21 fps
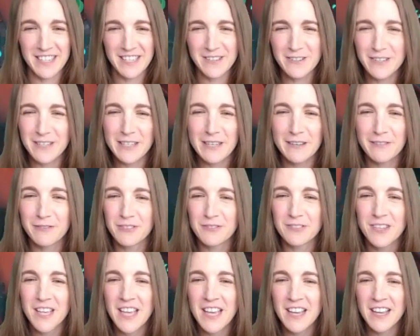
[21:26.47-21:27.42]
Usually if
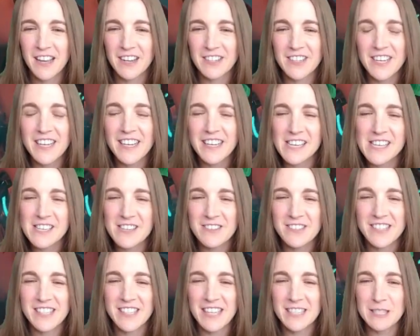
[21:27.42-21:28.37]
you are needing to
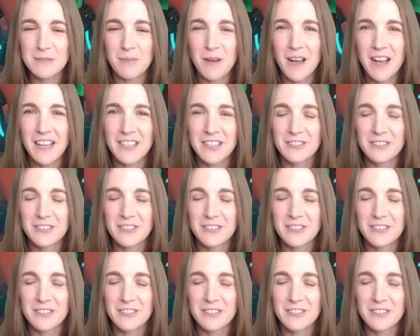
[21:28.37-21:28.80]
use that spot,